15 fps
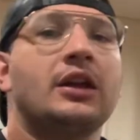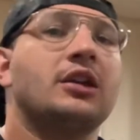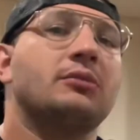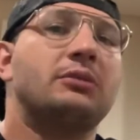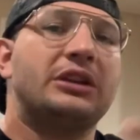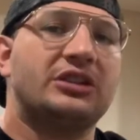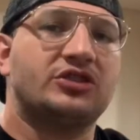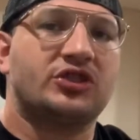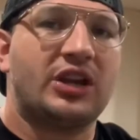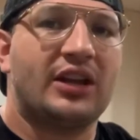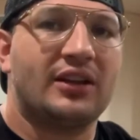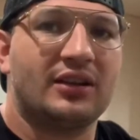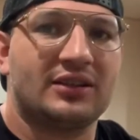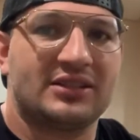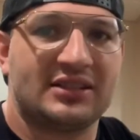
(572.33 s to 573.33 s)
Me and
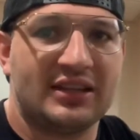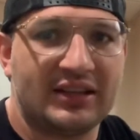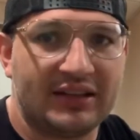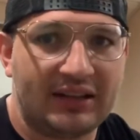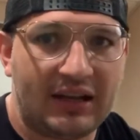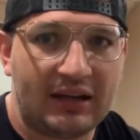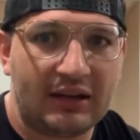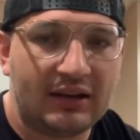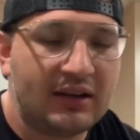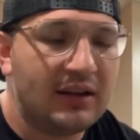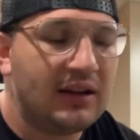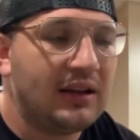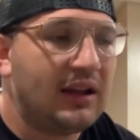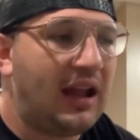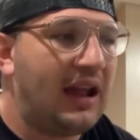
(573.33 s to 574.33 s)
Chet are sitting there,
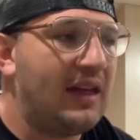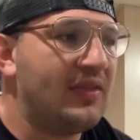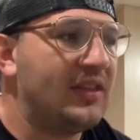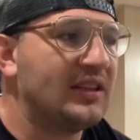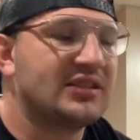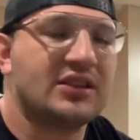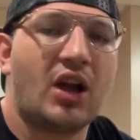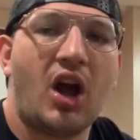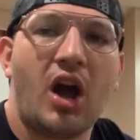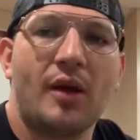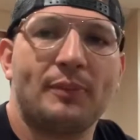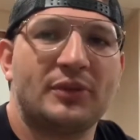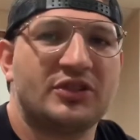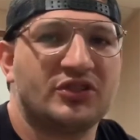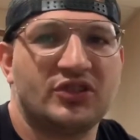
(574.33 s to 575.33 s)
and this
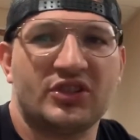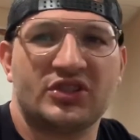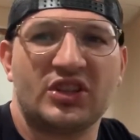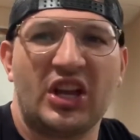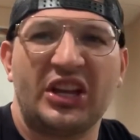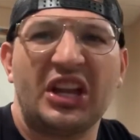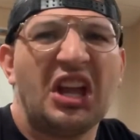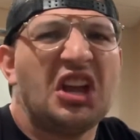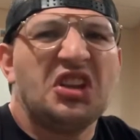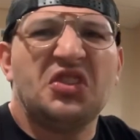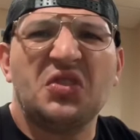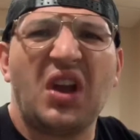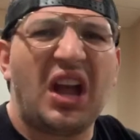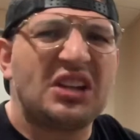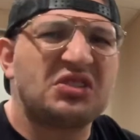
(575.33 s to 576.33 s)
cop is just like,
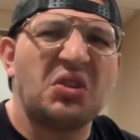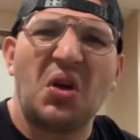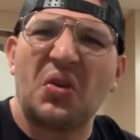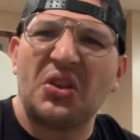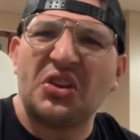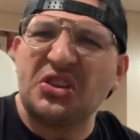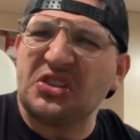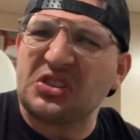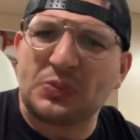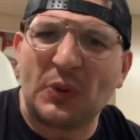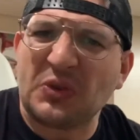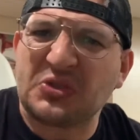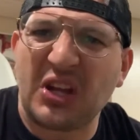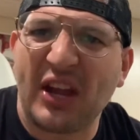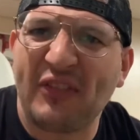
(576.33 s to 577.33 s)
you guys know that you're
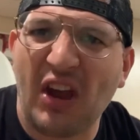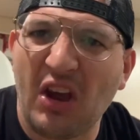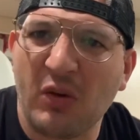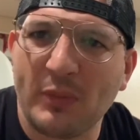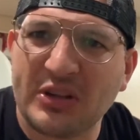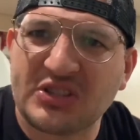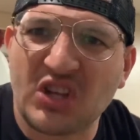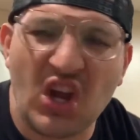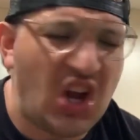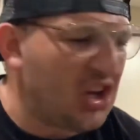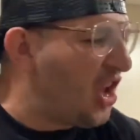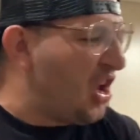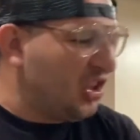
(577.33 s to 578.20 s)
supposed to have helmets on.